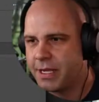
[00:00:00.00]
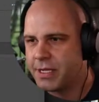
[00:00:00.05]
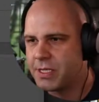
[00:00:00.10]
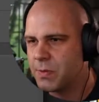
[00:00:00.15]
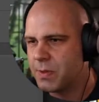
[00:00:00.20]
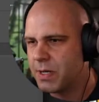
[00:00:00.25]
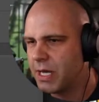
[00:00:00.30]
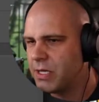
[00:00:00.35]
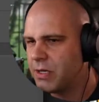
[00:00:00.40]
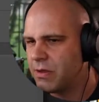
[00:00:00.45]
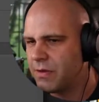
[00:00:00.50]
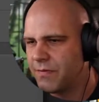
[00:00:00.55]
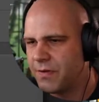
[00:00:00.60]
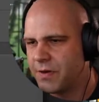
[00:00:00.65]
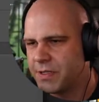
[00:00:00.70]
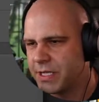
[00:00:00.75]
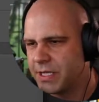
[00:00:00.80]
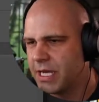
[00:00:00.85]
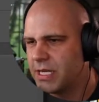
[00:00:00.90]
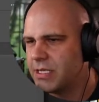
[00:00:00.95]
So what I do, the
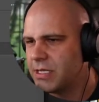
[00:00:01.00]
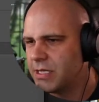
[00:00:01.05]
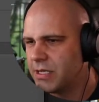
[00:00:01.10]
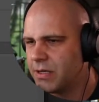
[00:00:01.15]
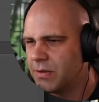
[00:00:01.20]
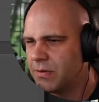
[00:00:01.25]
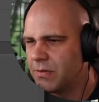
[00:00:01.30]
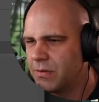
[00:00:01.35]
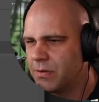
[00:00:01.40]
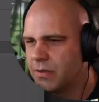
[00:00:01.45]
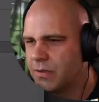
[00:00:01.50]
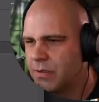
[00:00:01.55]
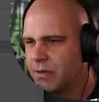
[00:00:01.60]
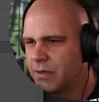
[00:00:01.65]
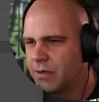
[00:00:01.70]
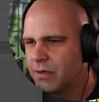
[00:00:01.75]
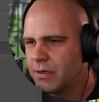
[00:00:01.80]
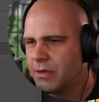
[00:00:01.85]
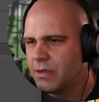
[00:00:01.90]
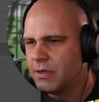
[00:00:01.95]
first thing I do,
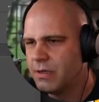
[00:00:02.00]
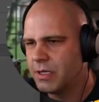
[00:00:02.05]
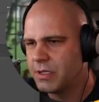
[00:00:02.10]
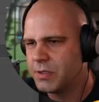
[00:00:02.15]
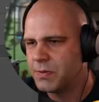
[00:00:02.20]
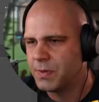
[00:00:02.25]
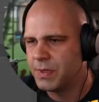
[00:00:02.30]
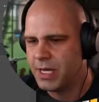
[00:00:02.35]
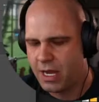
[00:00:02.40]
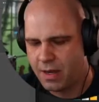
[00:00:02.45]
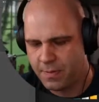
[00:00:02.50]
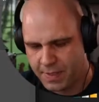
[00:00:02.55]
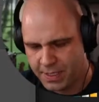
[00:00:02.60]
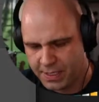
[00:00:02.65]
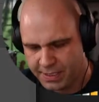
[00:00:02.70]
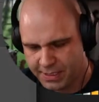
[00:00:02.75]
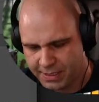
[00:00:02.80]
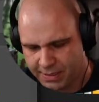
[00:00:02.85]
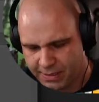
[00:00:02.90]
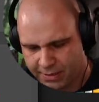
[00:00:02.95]
let's rename
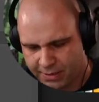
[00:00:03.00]
this